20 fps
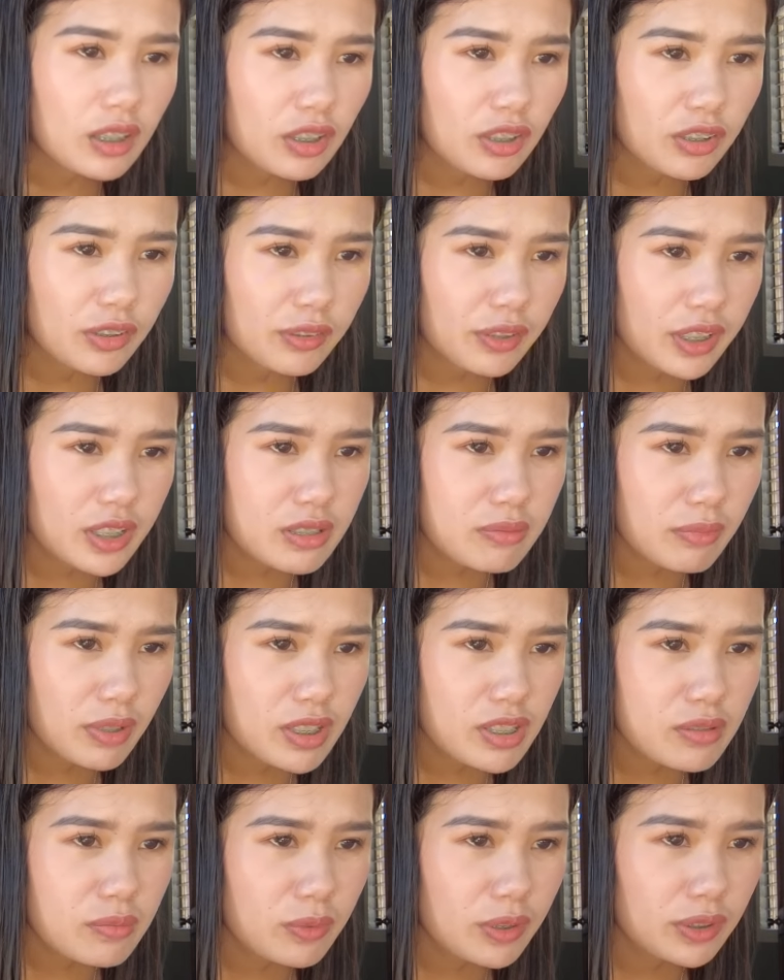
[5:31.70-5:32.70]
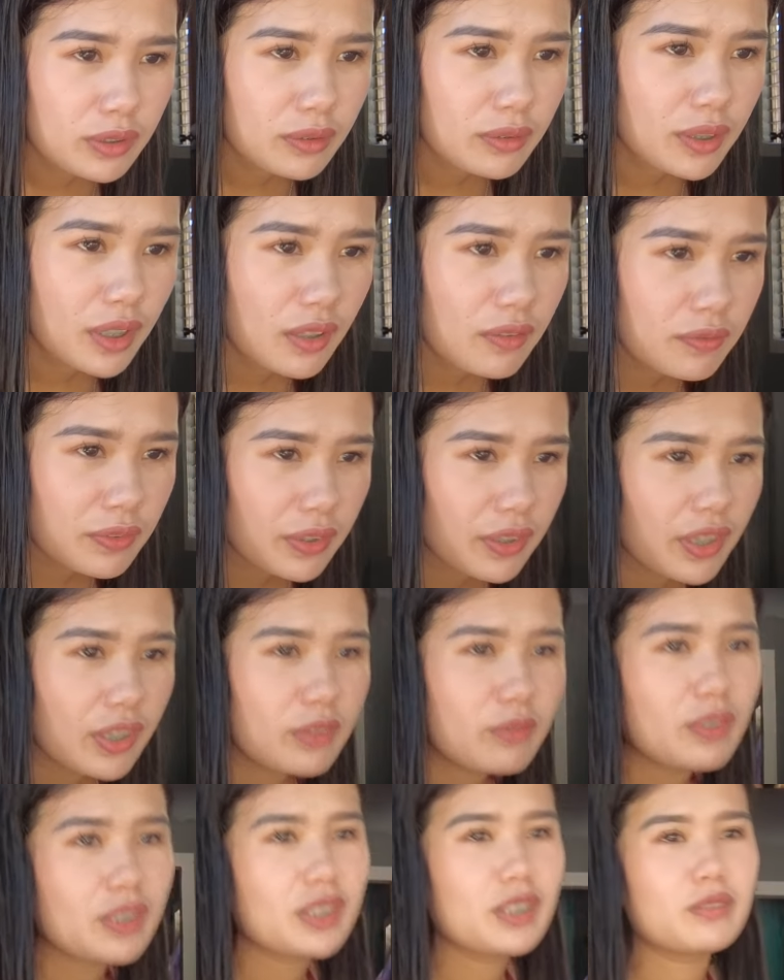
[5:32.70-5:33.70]
Congrats, much more to come for you
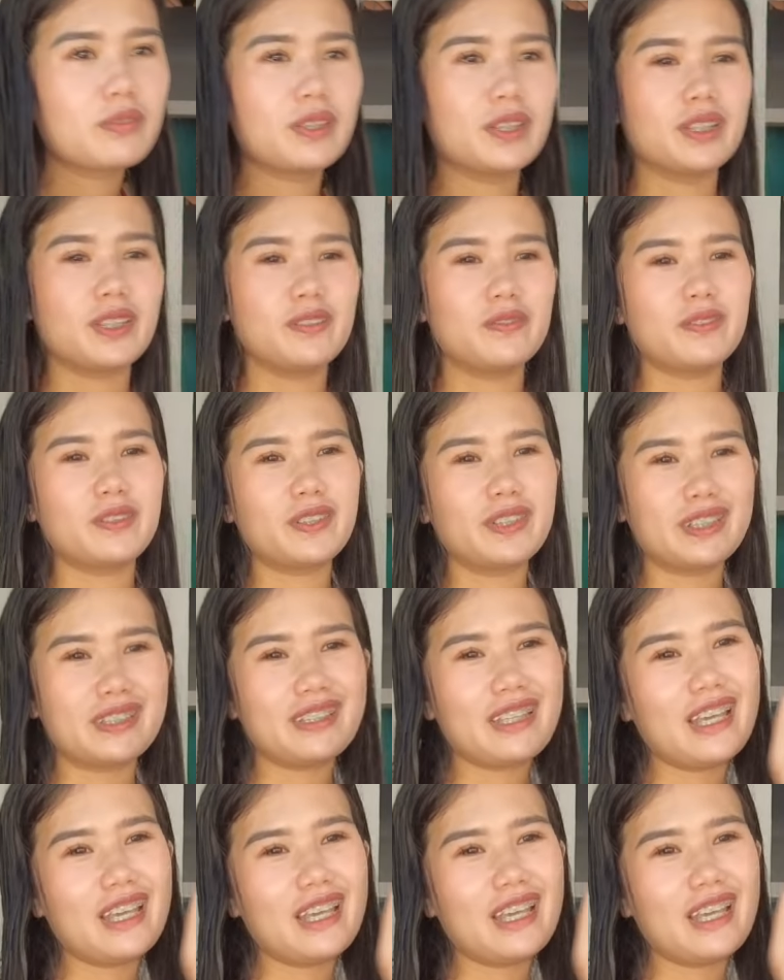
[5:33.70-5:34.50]
in 2024.